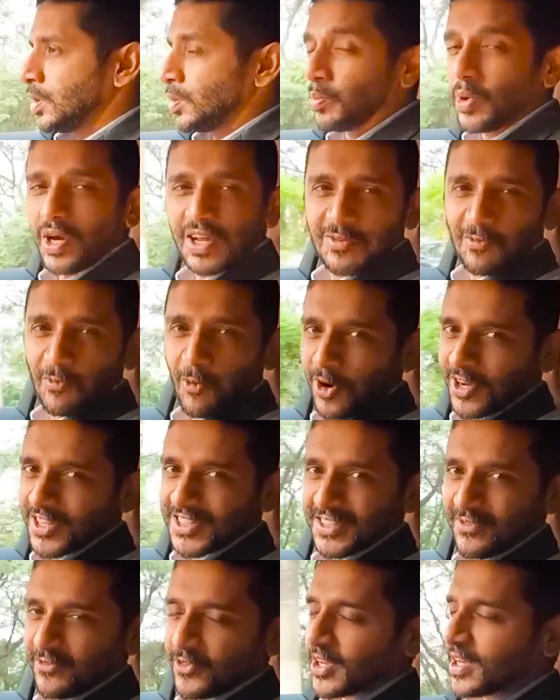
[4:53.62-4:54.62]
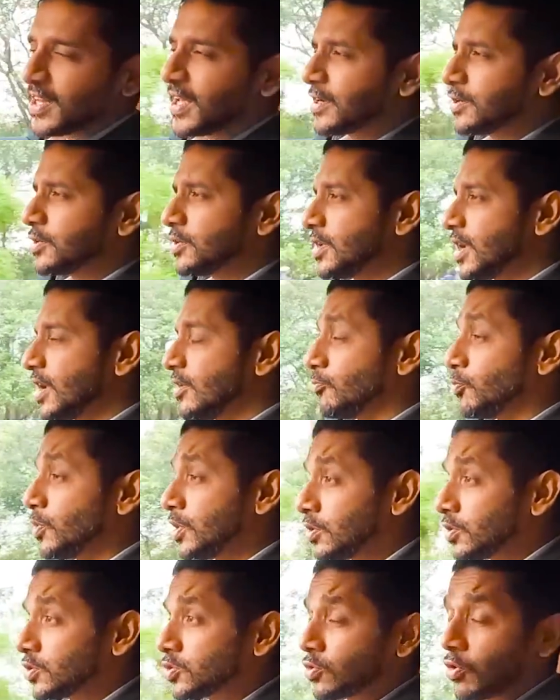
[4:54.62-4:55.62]
But what does it feel like to drive? Will
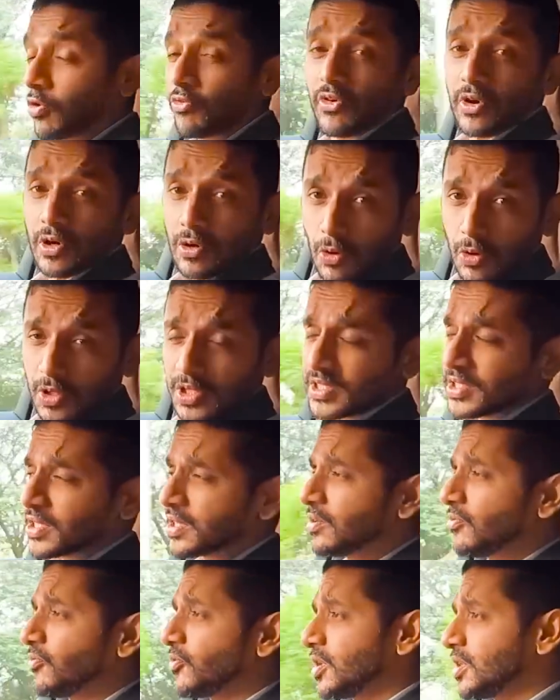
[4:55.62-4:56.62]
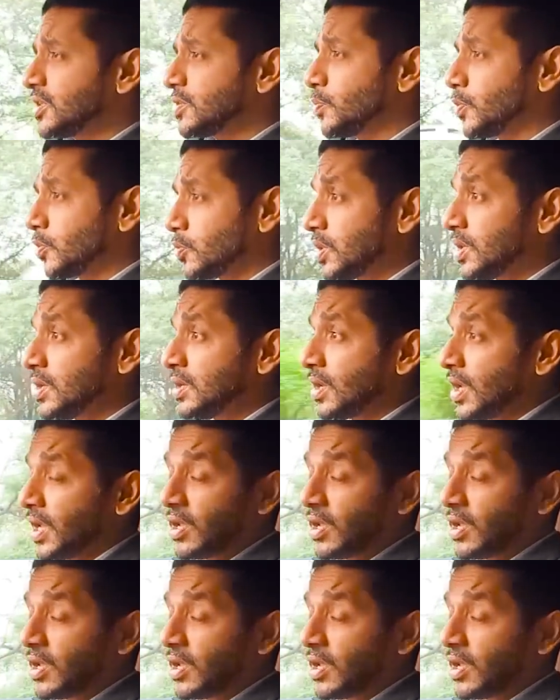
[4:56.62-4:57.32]
your chauffeur notice the difference between